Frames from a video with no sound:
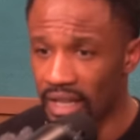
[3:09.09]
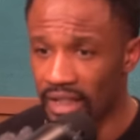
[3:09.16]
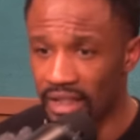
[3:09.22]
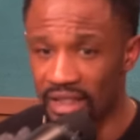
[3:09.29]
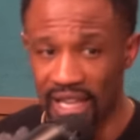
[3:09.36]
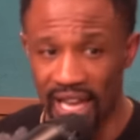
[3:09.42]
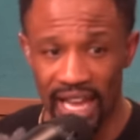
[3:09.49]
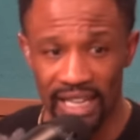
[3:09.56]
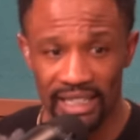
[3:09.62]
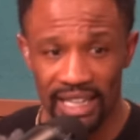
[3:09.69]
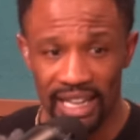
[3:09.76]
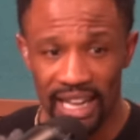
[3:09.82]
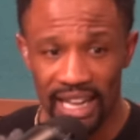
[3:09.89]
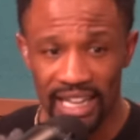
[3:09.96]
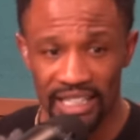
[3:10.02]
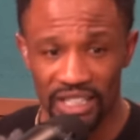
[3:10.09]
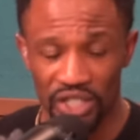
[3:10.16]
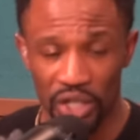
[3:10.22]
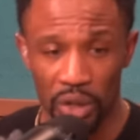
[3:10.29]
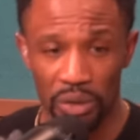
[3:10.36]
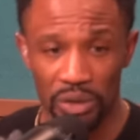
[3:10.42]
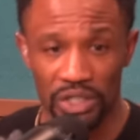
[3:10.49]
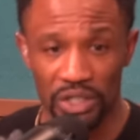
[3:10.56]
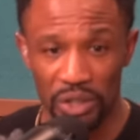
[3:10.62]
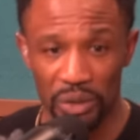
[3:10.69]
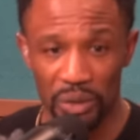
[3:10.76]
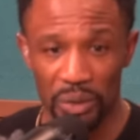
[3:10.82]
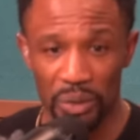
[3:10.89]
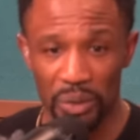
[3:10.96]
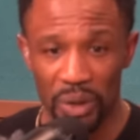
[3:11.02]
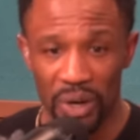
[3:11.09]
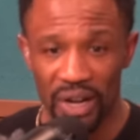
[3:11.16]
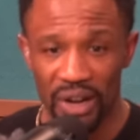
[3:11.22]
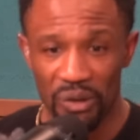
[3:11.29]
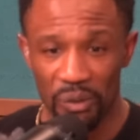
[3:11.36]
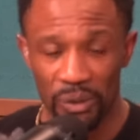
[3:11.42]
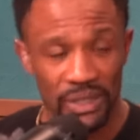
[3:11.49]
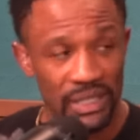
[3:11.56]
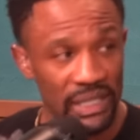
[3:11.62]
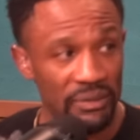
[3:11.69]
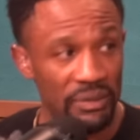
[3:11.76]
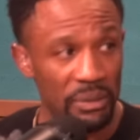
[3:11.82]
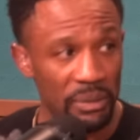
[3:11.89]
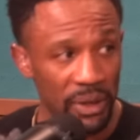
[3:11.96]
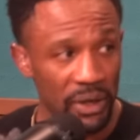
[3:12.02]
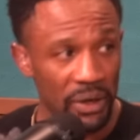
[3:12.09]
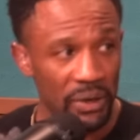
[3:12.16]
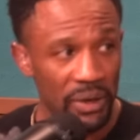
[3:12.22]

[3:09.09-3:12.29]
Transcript: that he chose to receive the ball.